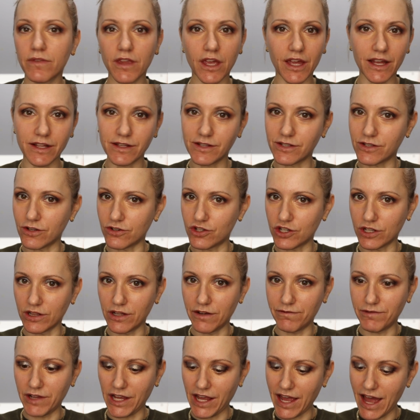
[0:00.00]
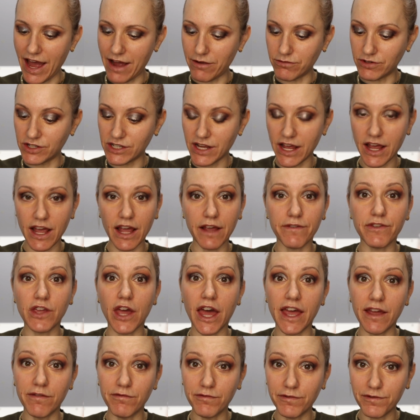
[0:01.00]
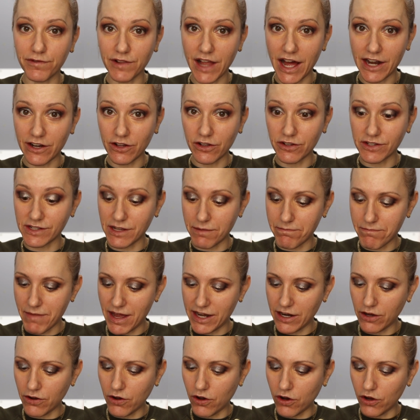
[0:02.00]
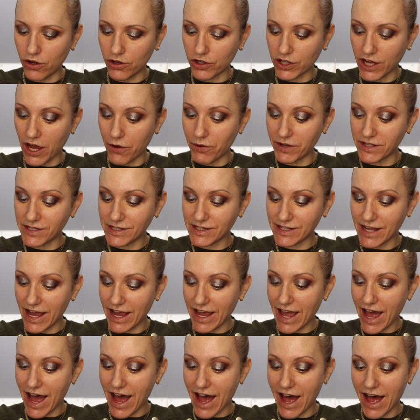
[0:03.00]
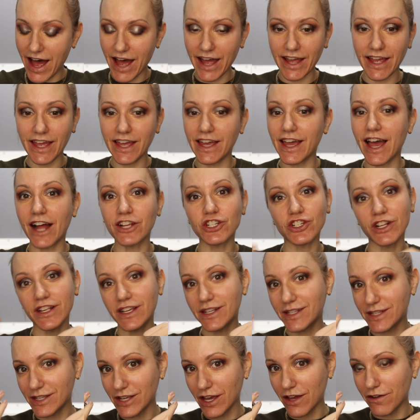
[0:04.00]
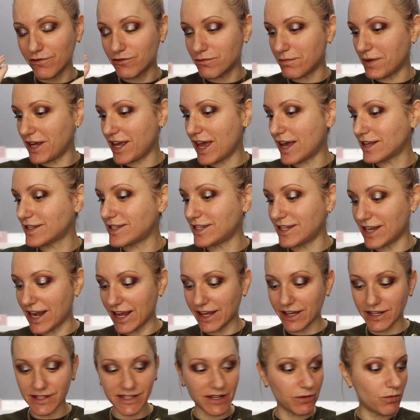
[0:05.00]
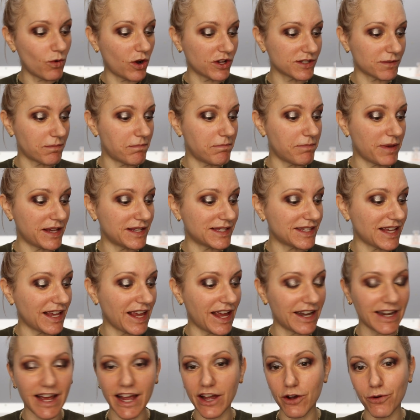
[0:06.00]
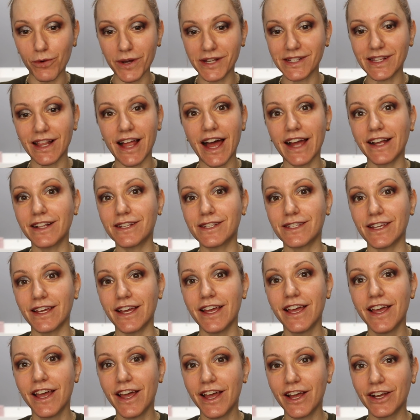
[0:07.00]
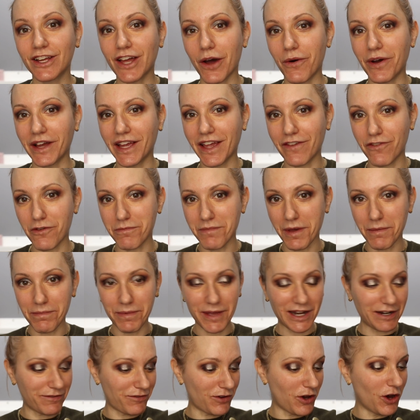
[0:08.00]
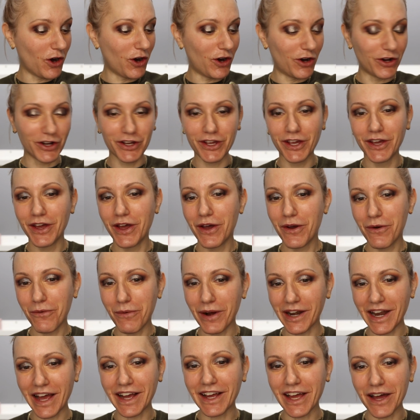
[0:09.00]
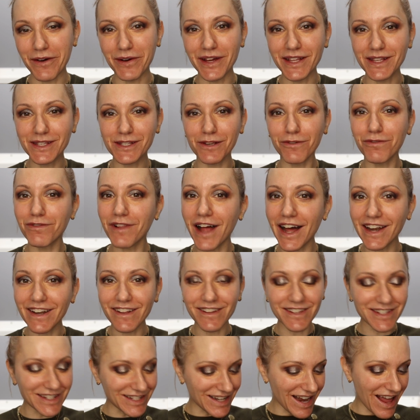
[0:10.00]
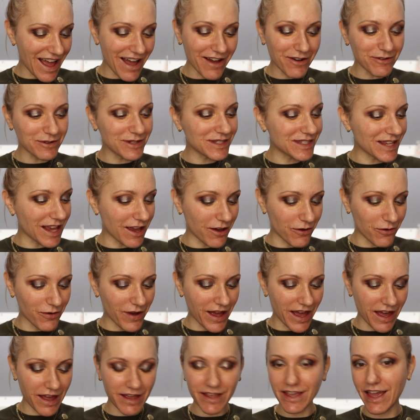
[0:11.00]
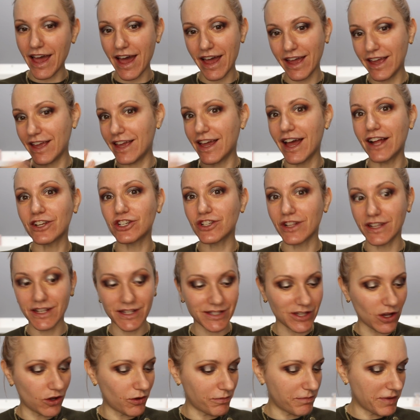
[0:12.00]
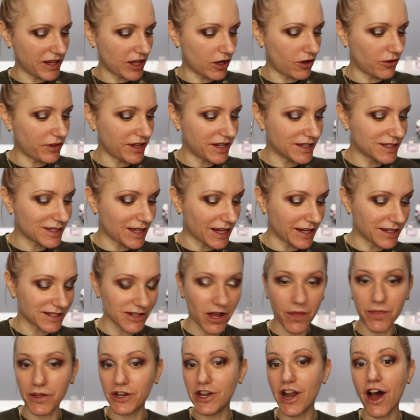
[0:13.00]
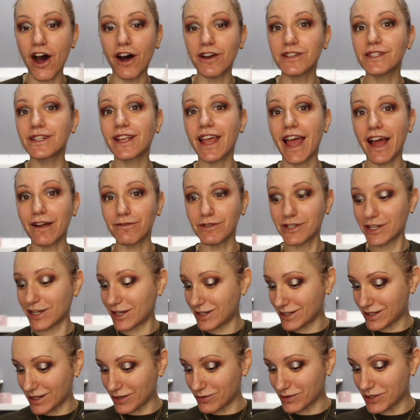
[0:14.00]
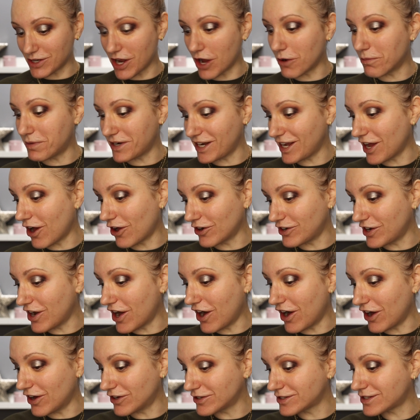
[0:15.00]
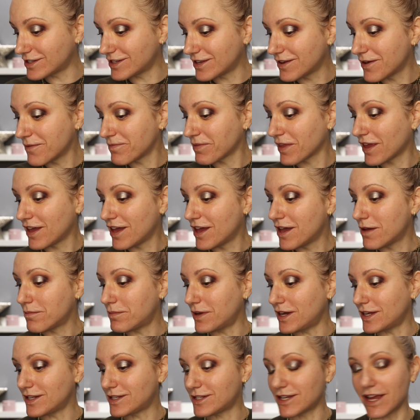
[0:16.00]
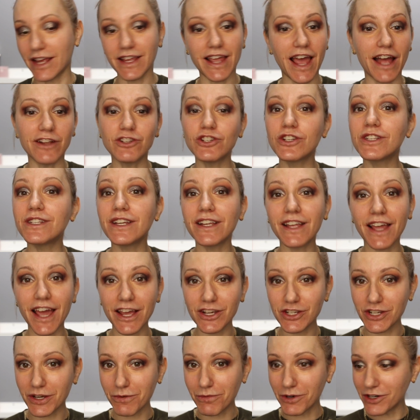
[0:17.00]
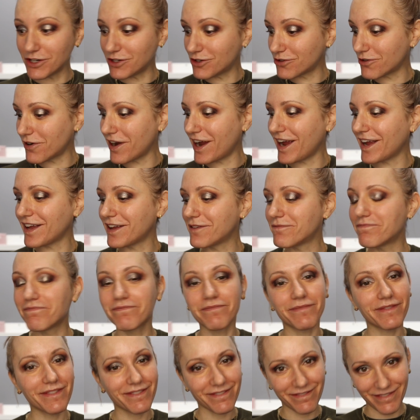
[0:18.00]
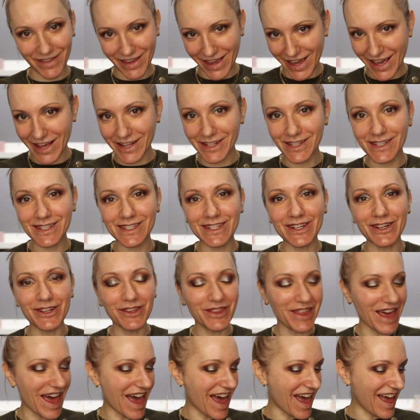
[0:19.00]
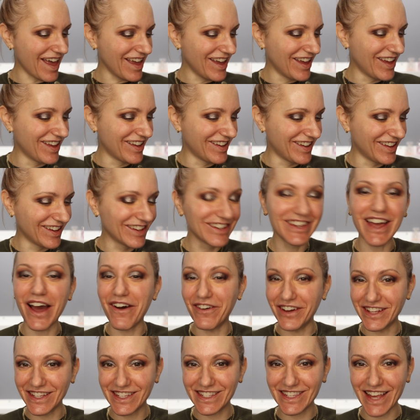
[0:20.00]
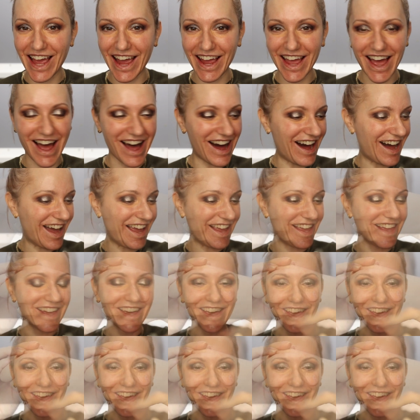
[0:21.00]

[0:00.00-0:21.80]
It's such a lovely counter. If you're in flannels in Meadowhall, go and say hi. He actually served me yesterday because he wasn't busy, and I always like to go and give him a bit of a hug when I go into flannels now. So yeah, he actually sold me all these things on the Nars counter because there's nobody on Nars. But yeah, just in case you're wondering, he's still there. Go and say hi.